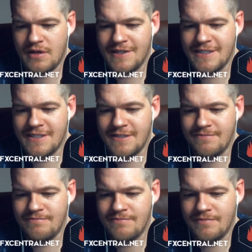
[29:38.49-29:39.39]

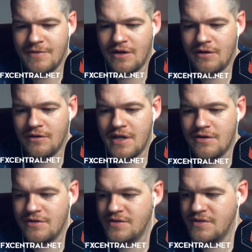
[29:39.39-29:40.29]
not all
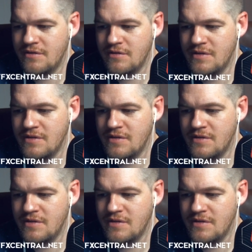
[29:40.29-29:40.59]
layers,